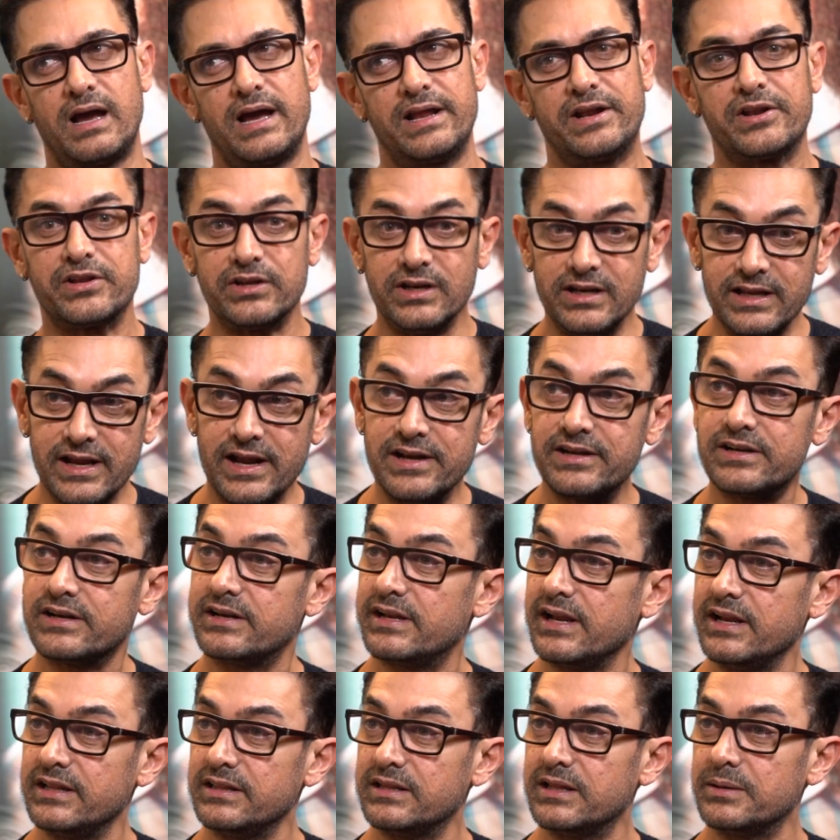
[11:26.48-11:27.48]
and really
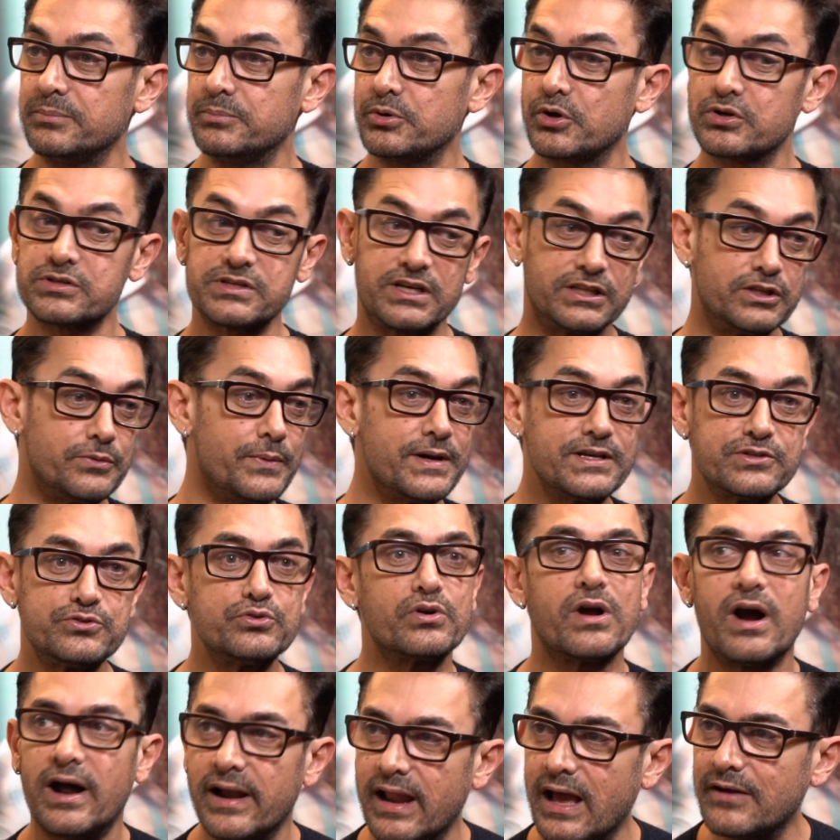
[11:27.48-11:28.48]
entertain them, because otherwise you
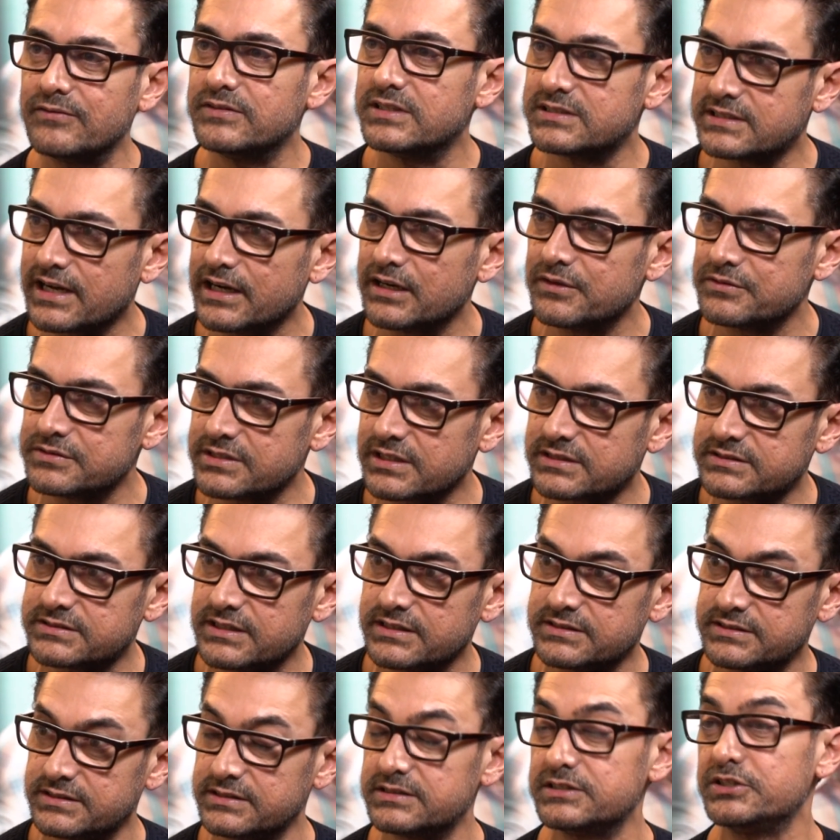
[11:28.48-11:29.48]
can't have this kind of success.
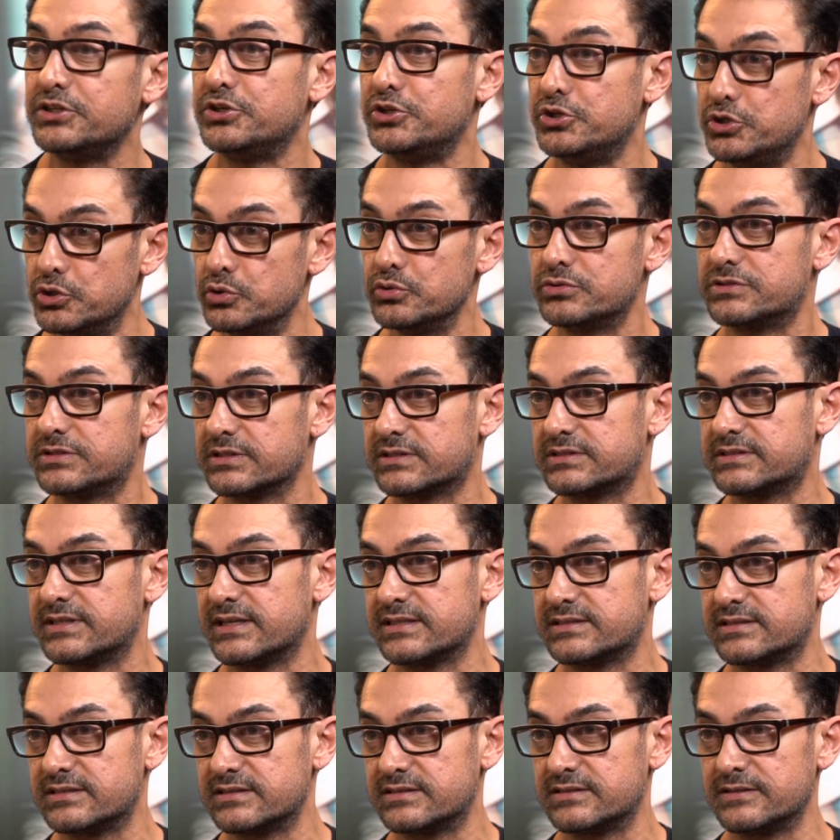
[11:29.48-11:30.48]
Right. This is a huge
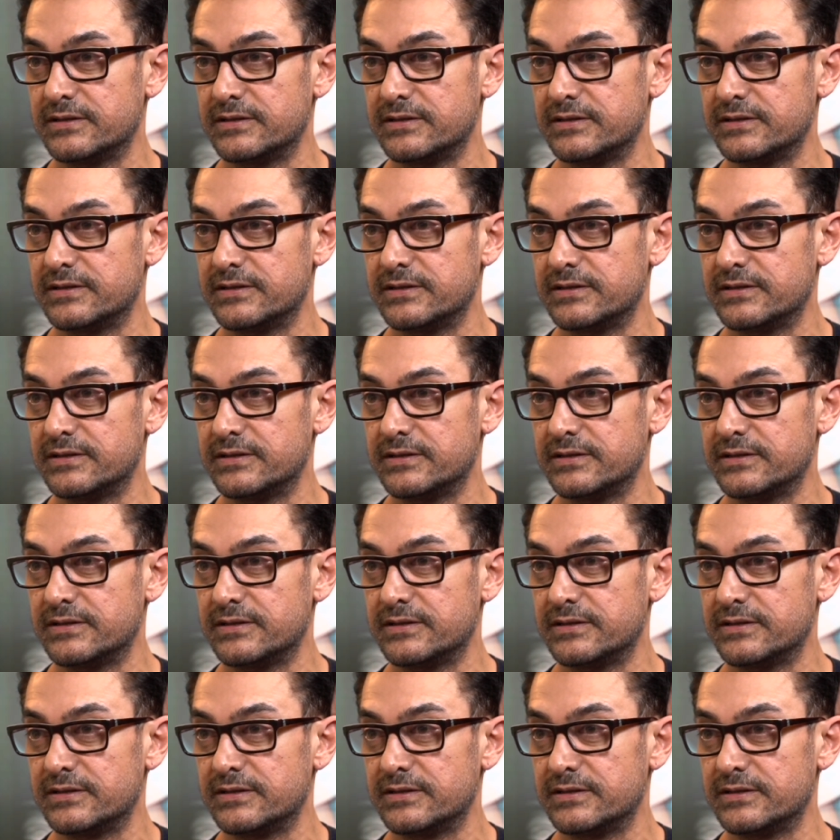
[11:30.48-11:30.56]
success.